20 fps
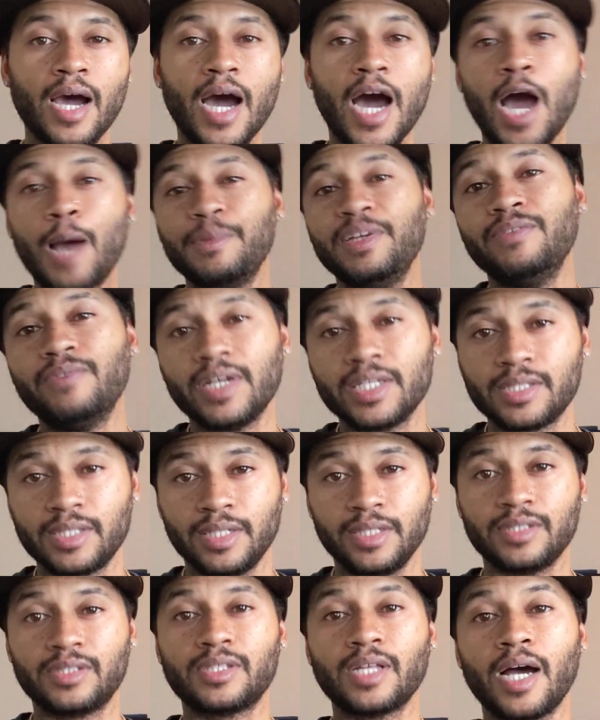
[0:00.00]
I'm
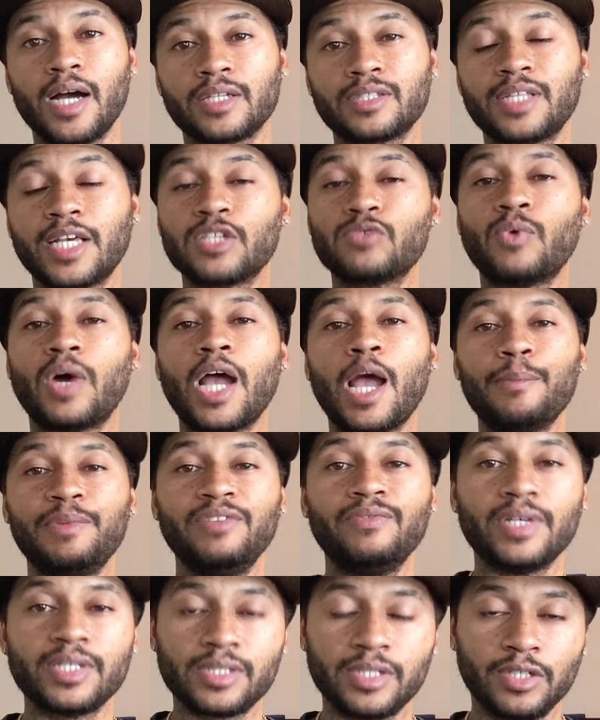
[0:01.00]
investing in stocks. That's why I'm
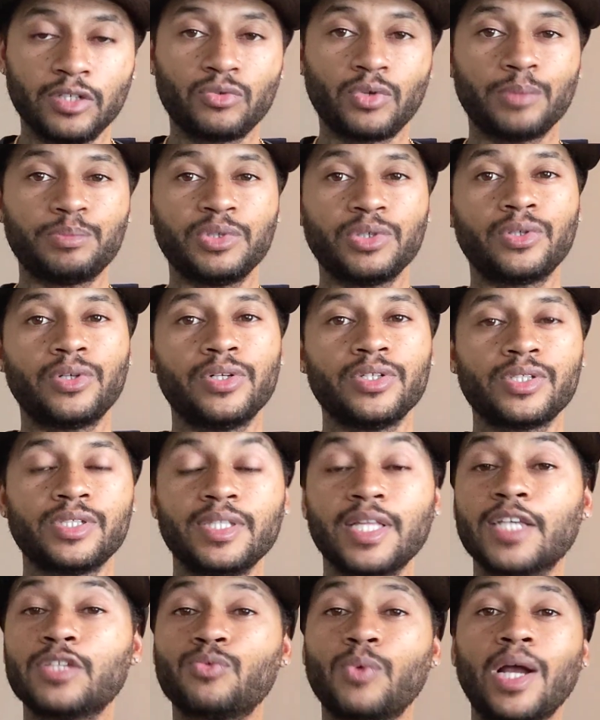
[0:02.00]
investing in
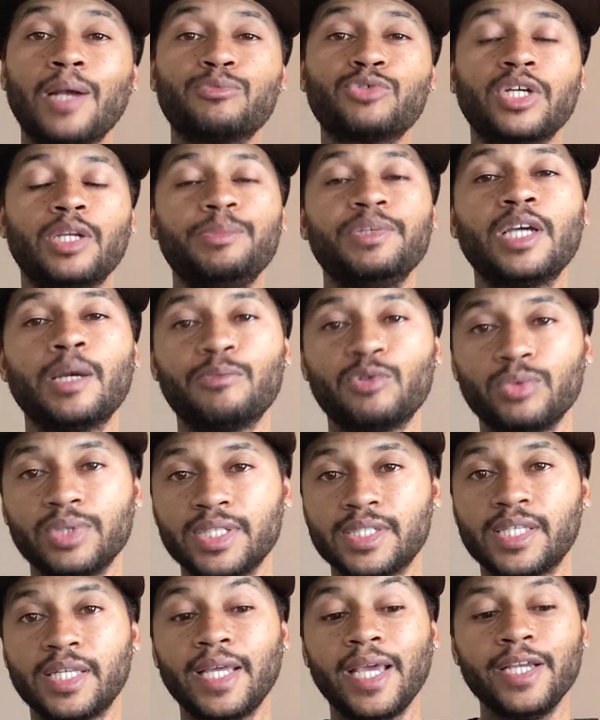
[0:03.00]
cryptocurrency. That's why I'm trying to become a
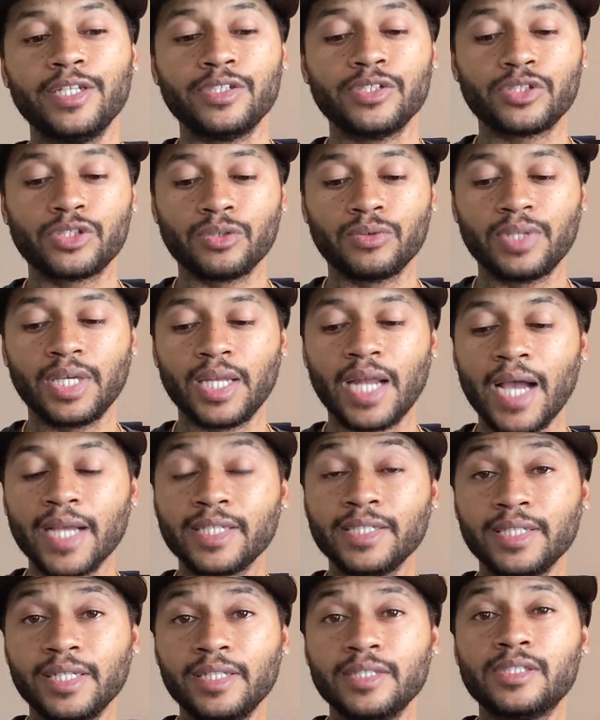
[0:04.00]
real estate agent so that I
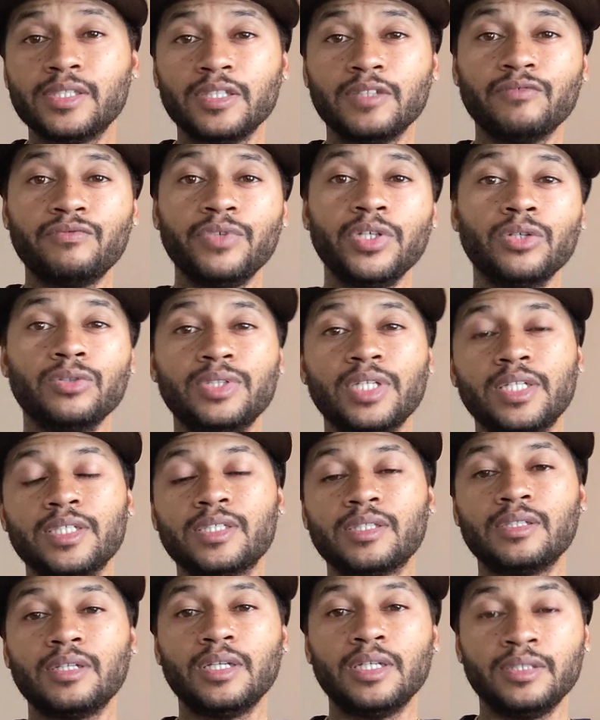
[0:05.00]
can get into the field
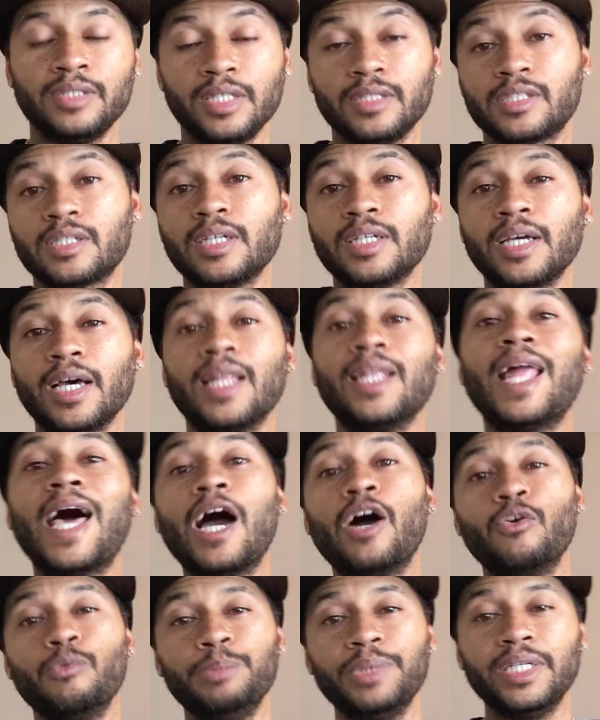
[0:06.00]
that's going to
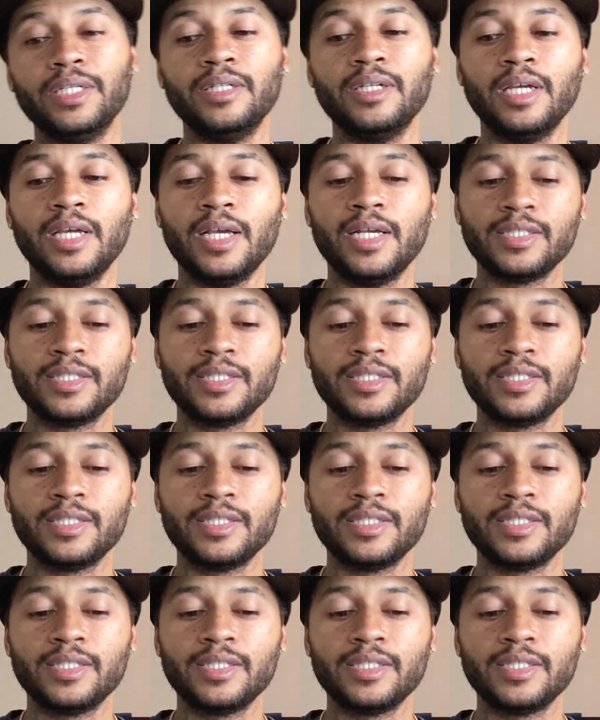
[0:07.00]
allow me